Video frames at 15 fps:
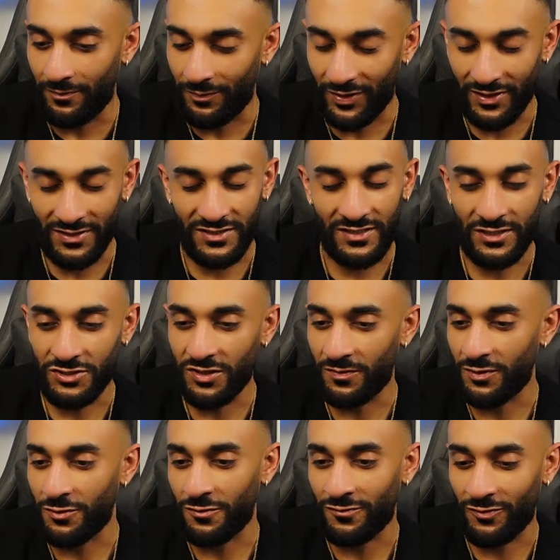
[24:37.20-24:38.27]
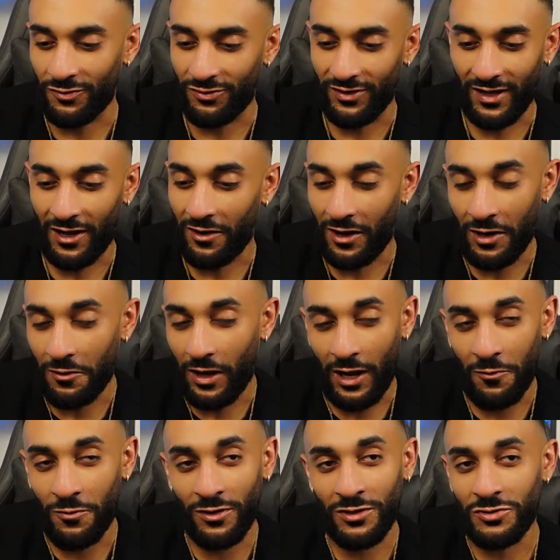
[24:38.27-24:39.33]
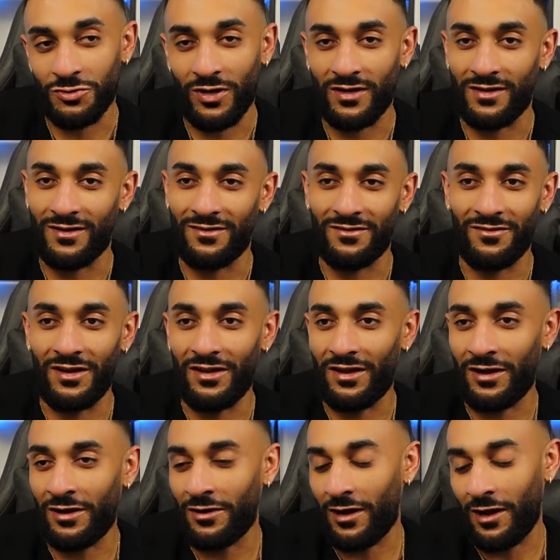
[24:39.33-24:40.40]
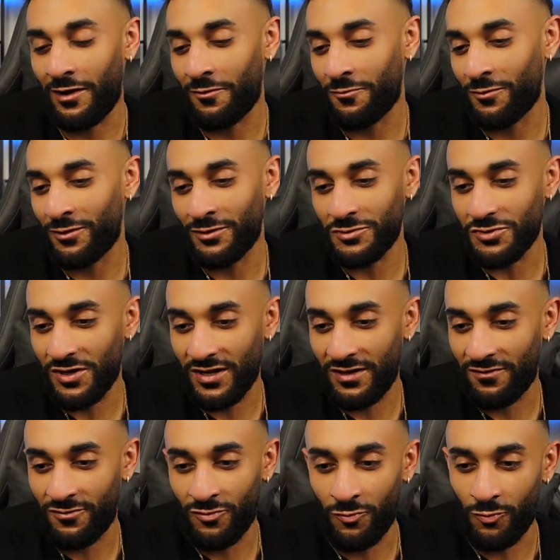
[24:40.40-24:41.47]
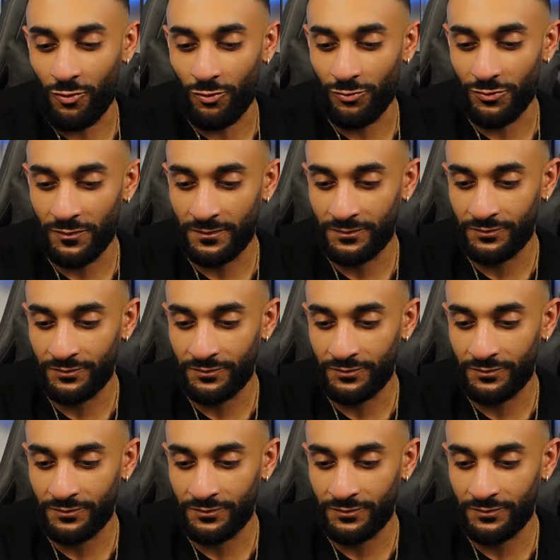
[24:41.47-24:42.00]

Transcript: But it's such a beautiful thing. I wouldn't trade it. I wouldn't trade it for the world.